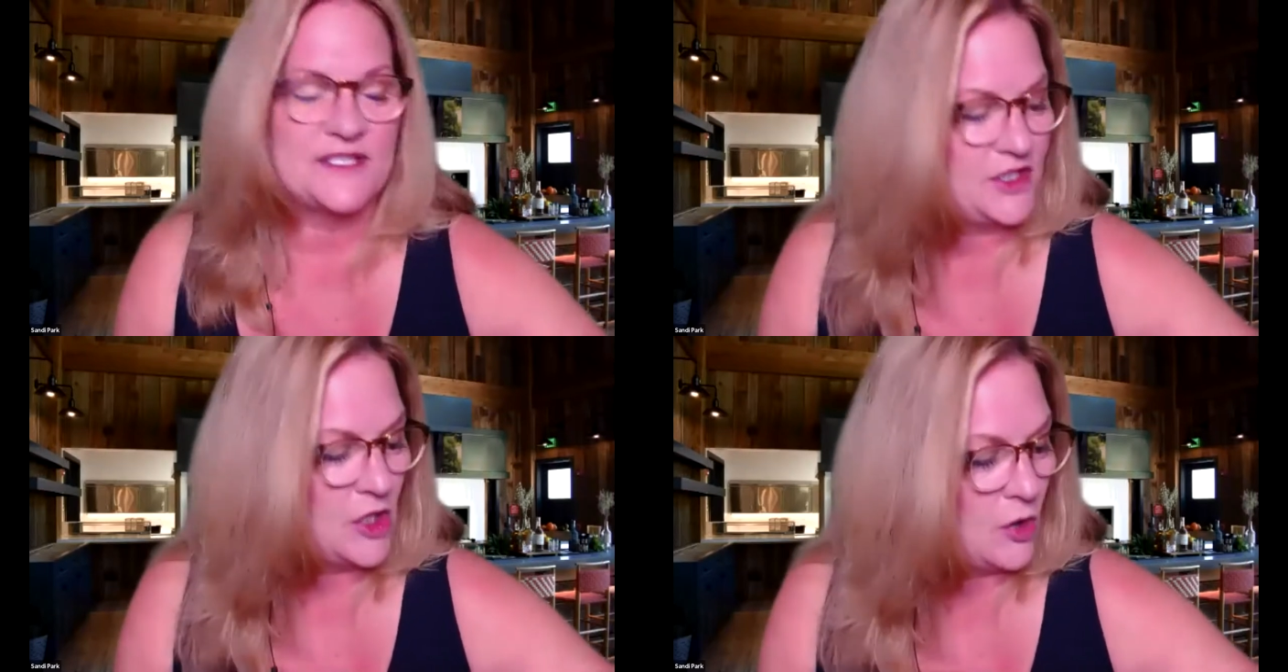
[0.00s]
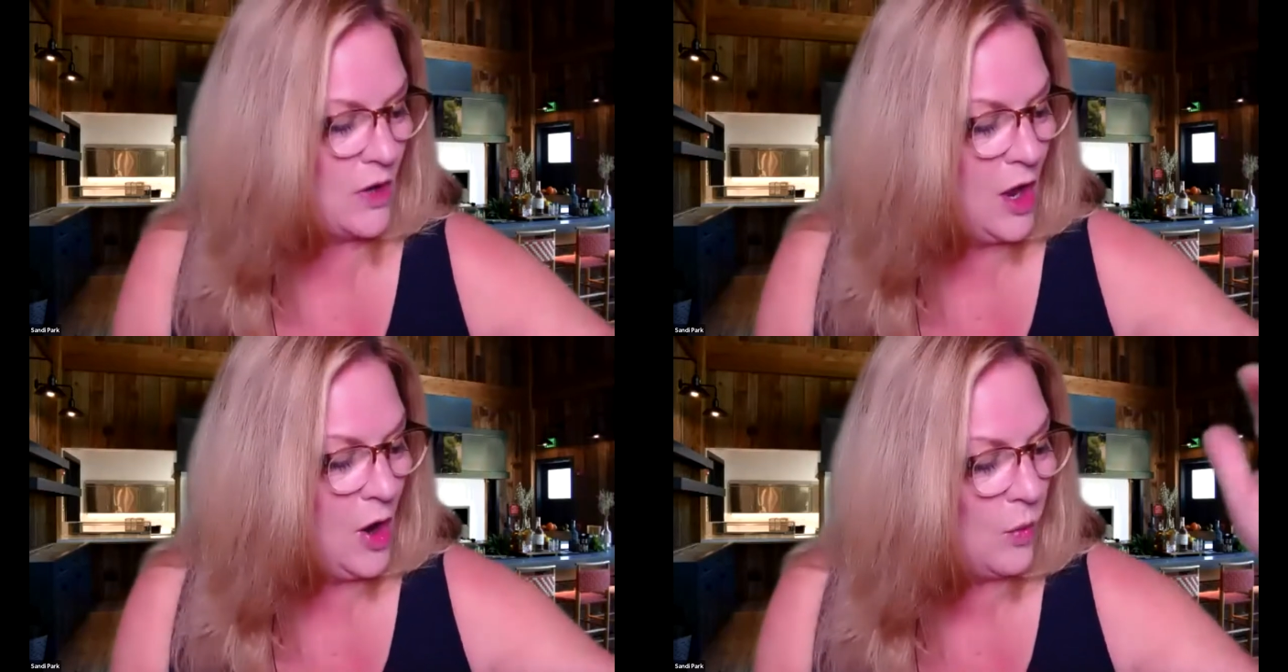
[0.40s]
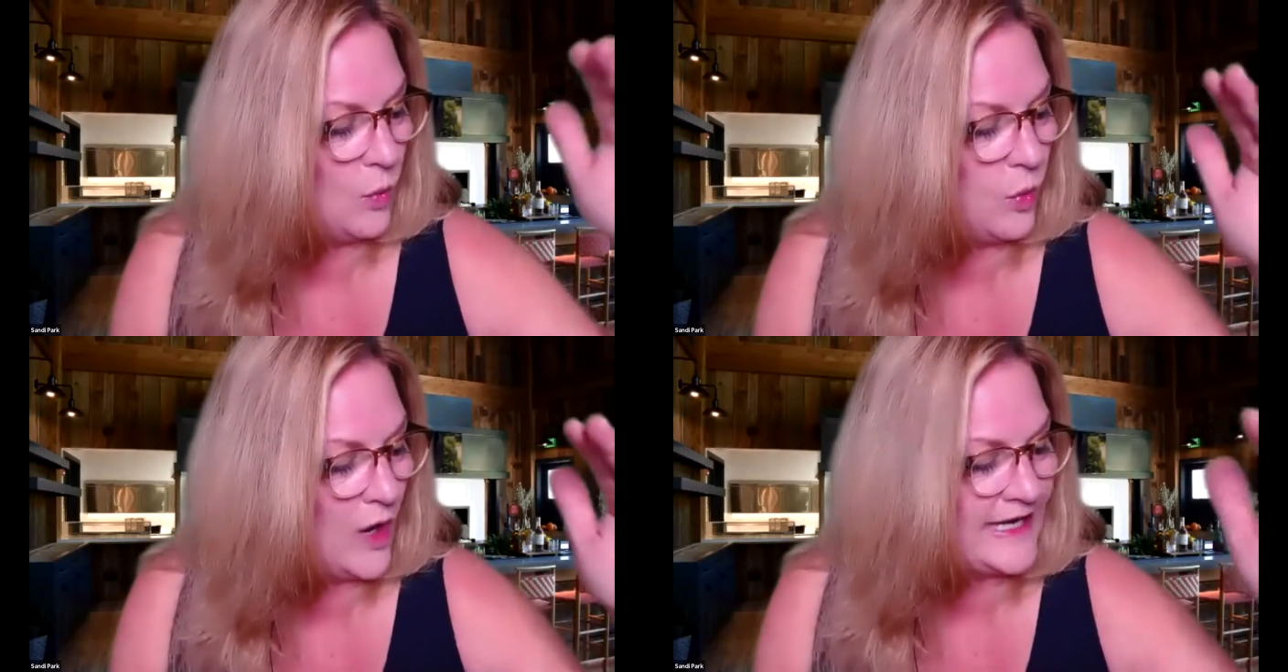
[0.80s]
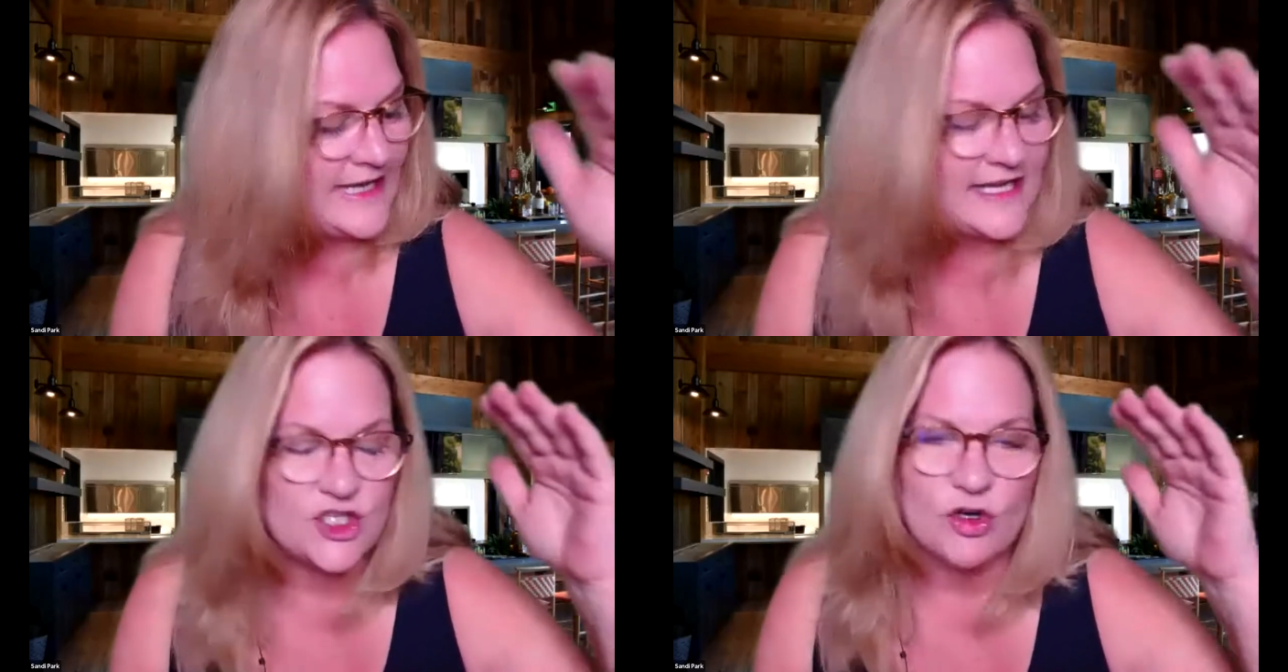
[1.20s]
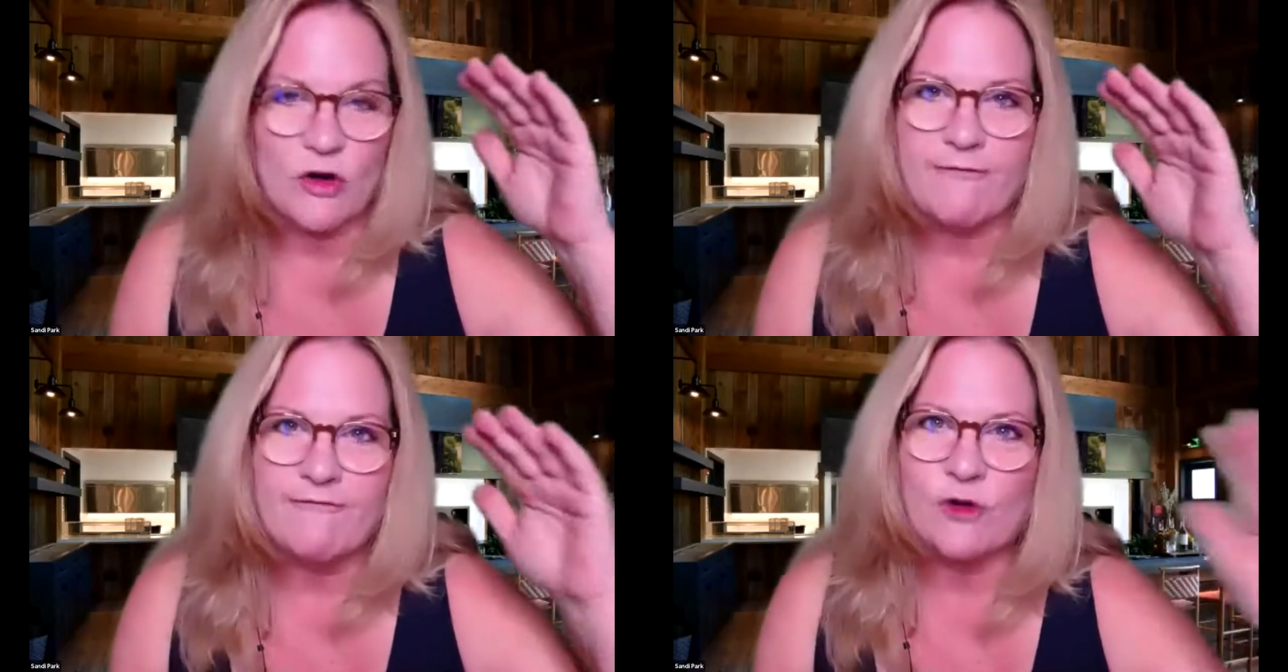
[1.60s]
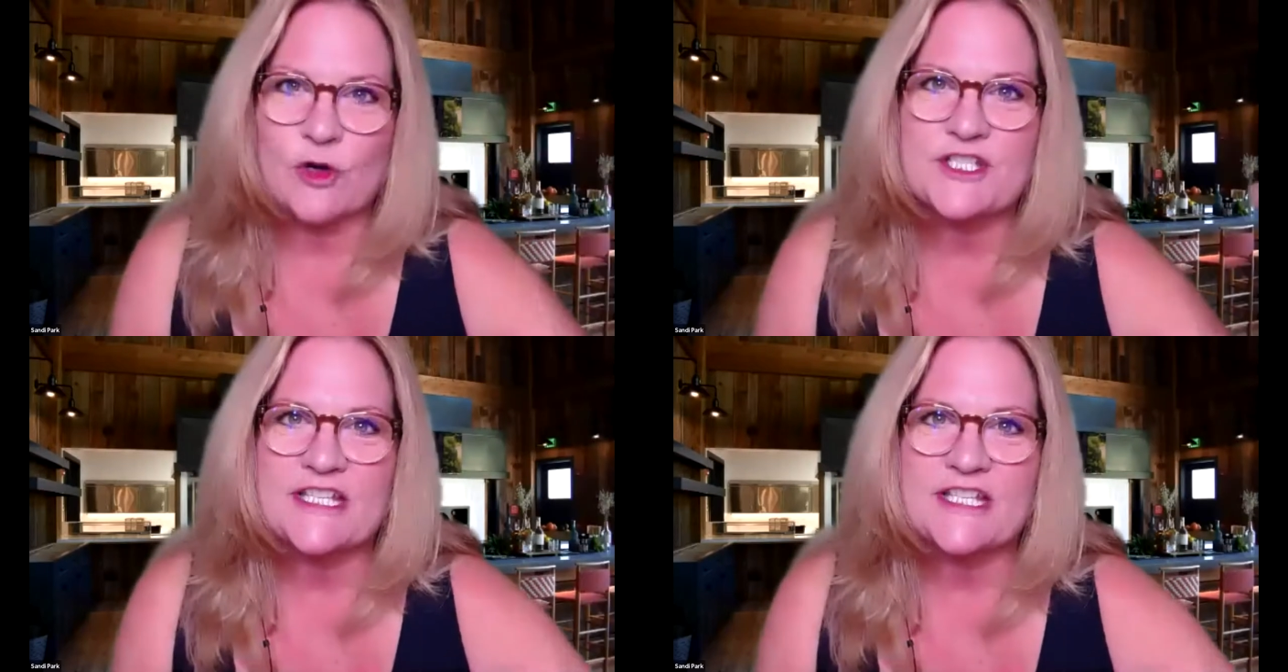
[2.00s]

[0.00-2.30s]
So what is your first